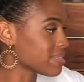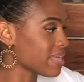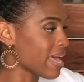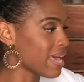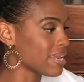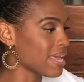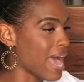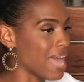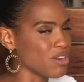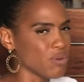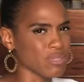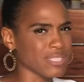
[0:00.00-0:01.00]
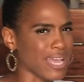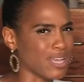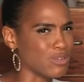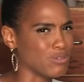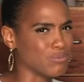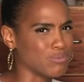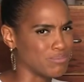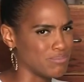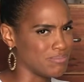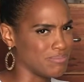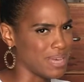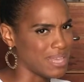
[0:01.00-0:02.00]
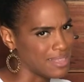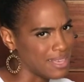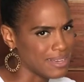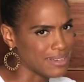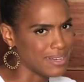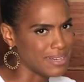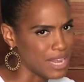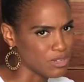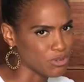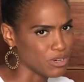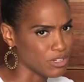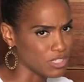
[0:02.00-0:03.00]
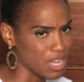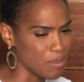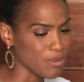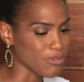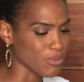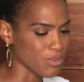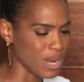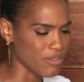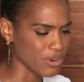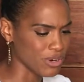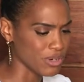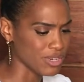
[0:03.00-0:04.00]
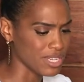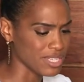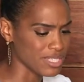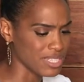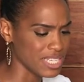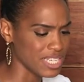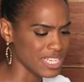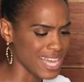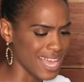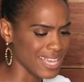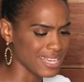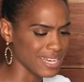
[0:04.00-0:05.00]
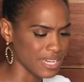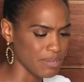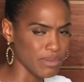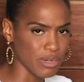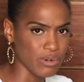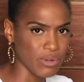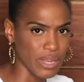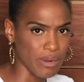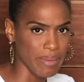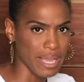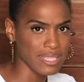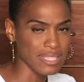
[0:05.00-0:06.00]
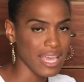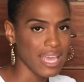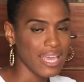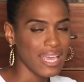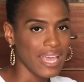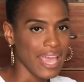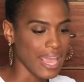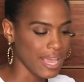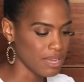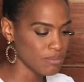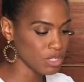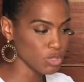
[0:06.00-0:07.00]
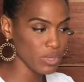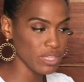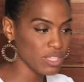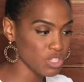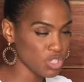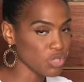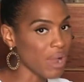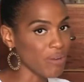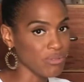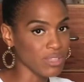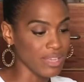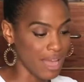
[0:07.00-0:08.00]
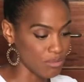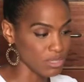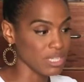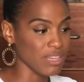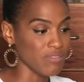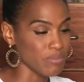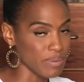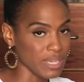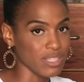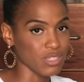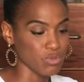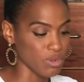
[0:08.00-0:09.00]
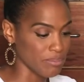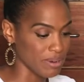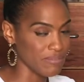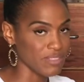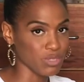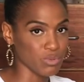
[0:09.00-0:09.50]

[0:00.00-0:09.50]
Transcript: that I know is like I think a natural hair staple from what I've heard is the TGIN Honey Miracle Hair Mask. And between these two, I would even pick this one above this